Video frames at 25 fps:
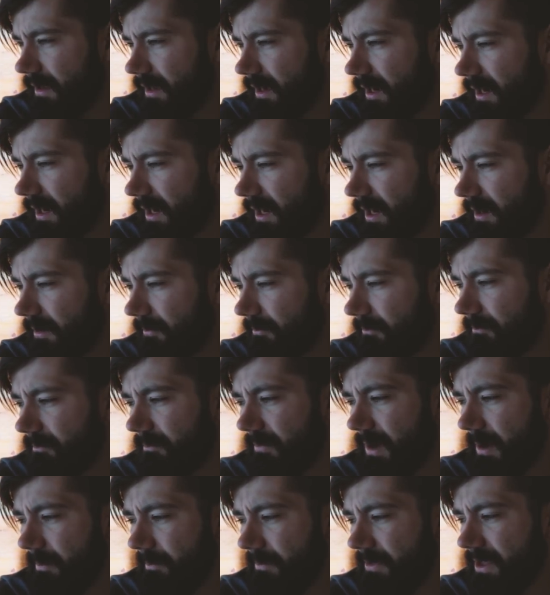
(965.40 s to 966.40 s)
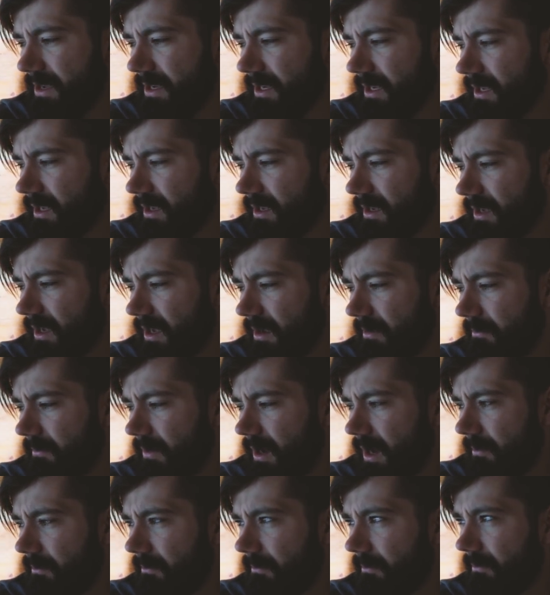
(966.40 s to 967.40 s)
I'm thinking
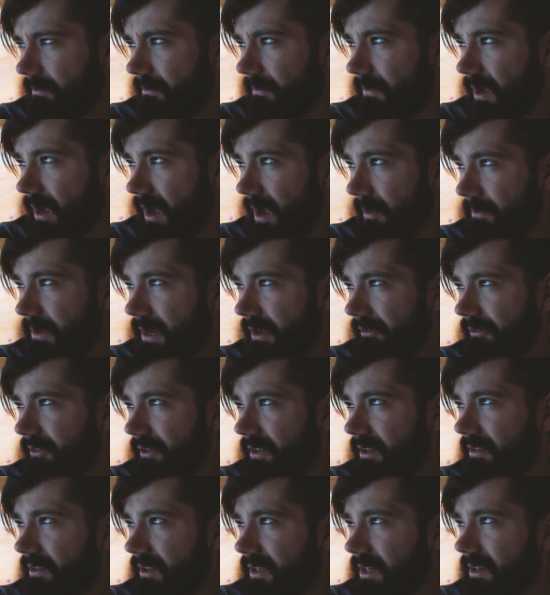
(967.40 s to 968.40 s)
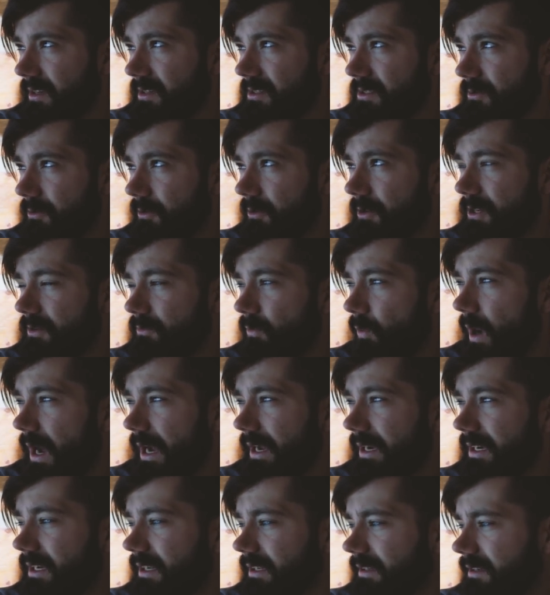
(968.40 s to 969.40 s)
I'm definitely leaning towards
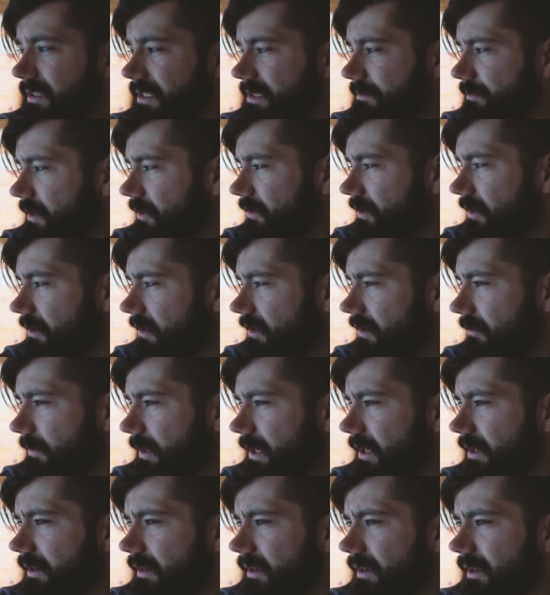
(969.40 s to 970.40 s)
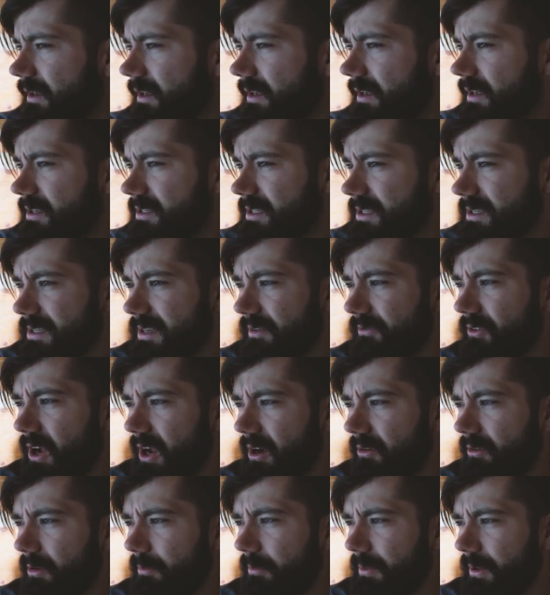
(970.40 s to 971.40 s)
widening this boat a little bit. Since I've
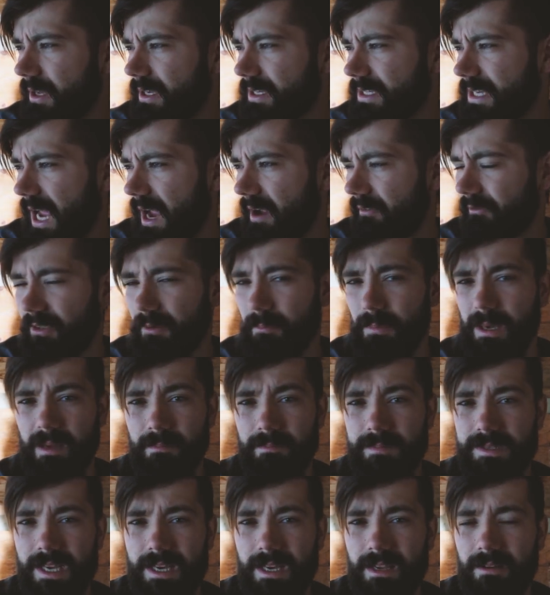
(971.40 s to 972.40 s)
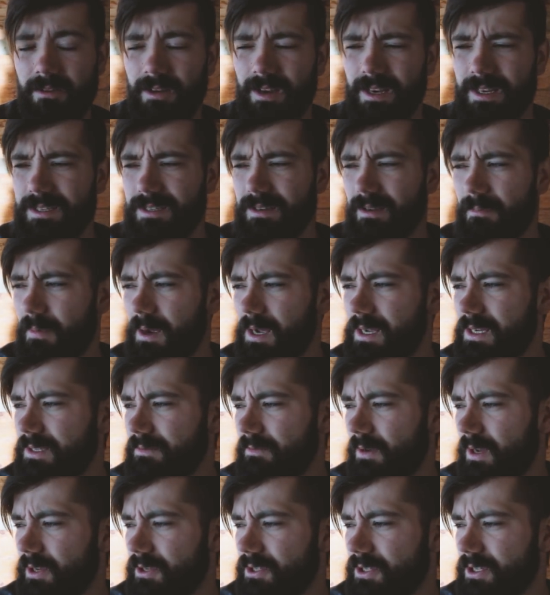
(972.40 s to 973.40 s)
got to replace half the beams anyway, so I might as
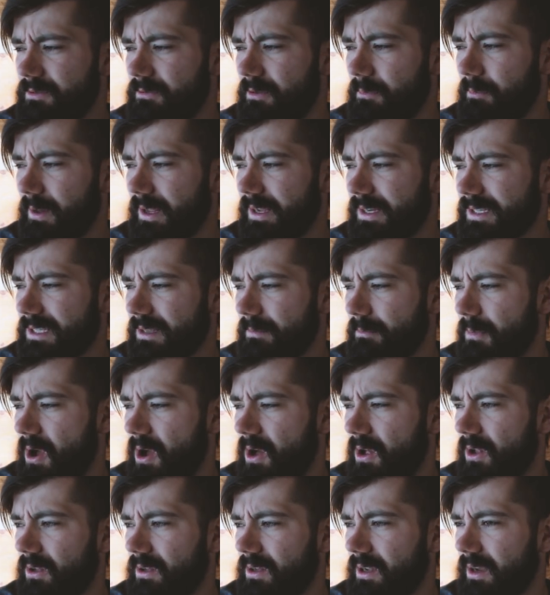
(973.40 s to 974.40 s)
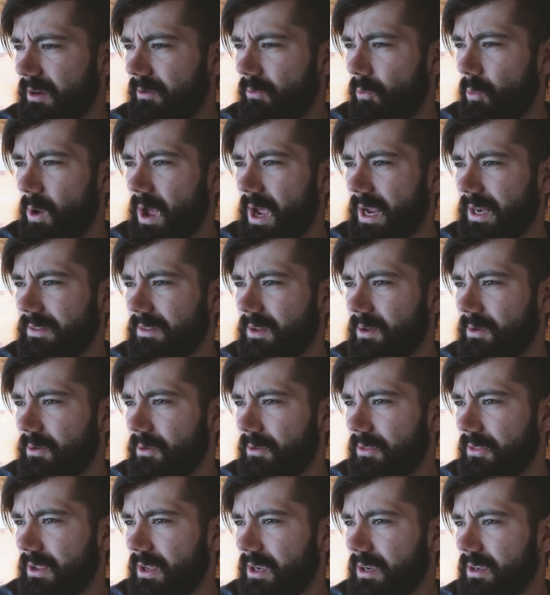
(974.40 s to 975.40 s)
well just replace them all and widen the
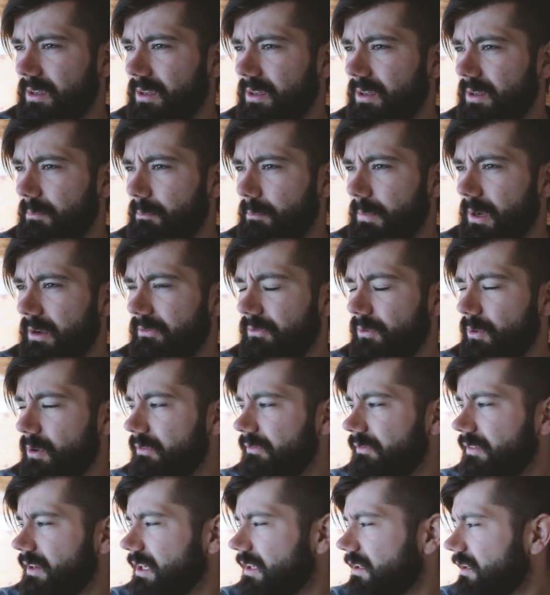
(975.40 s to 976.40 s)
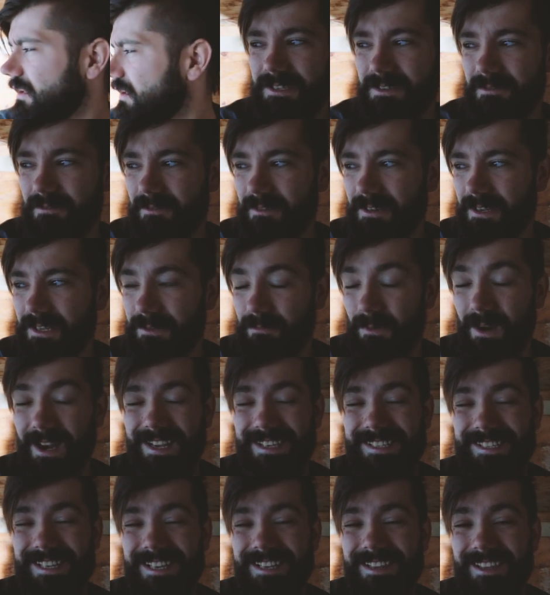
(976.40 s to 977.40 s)
whole thing by 4 feet. It's when
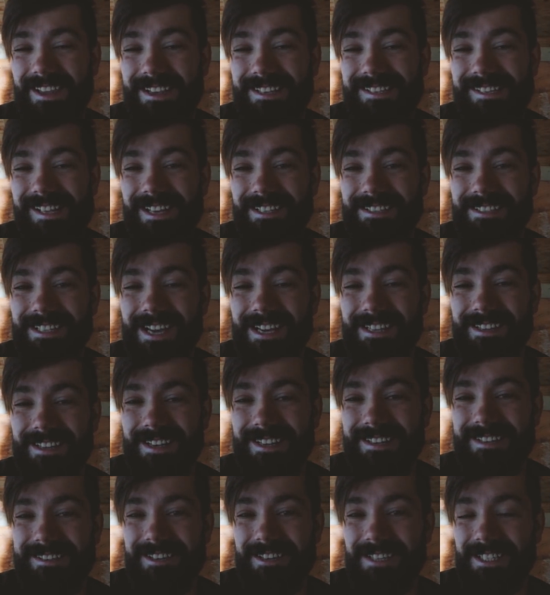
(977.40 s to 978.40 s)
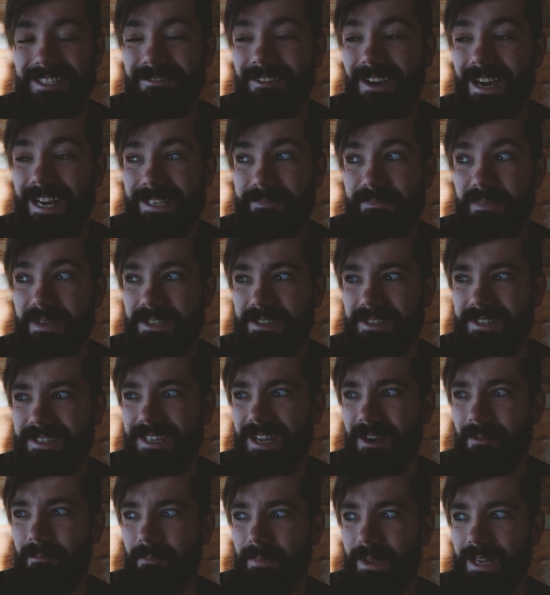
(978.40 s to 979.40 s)
I say things like that I start grasping just
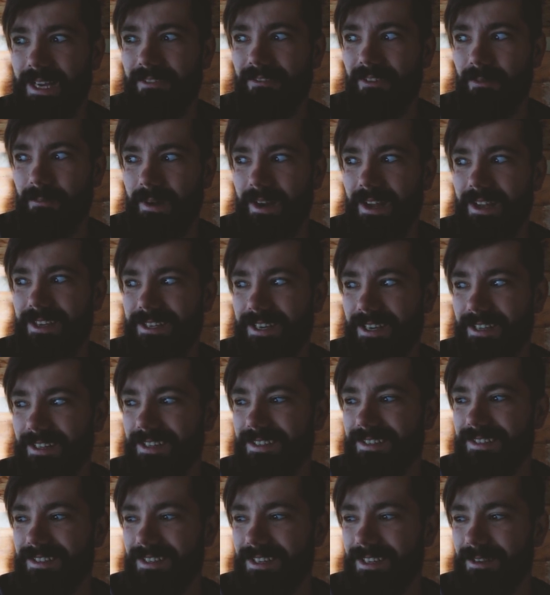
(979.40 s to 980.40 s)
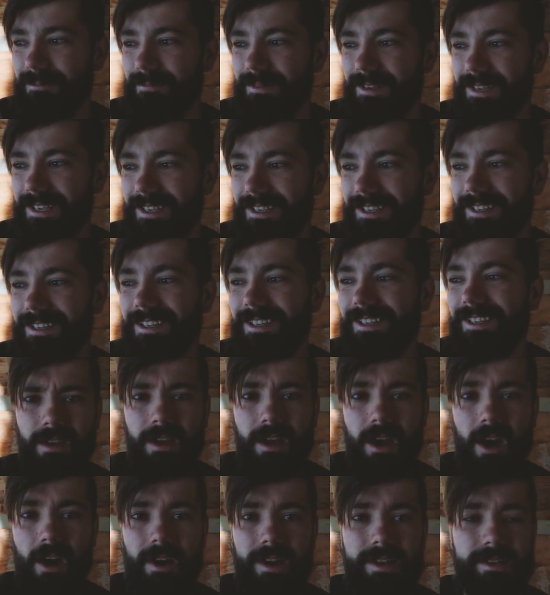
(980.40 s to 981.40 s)
how big of a project this is gonna be.
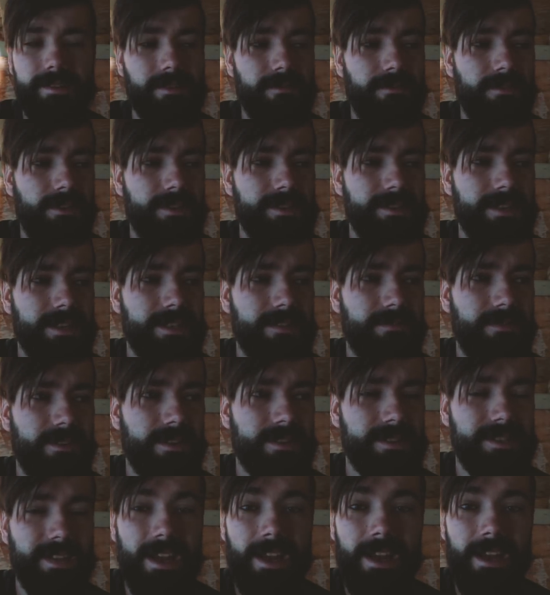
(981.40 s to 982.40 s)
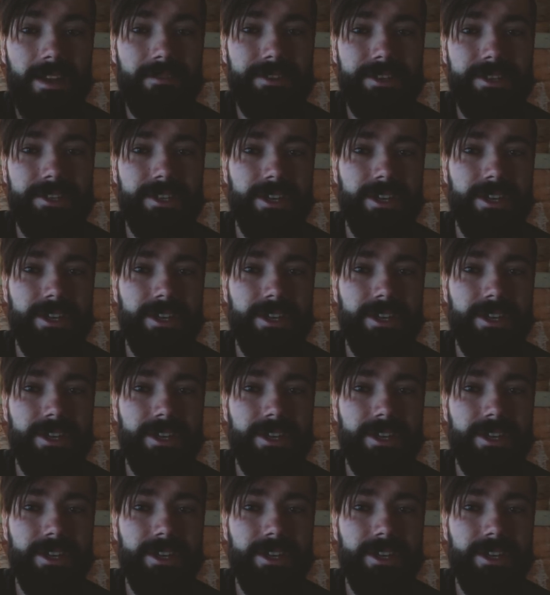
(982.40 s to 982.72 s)
All right, so first things first, I have to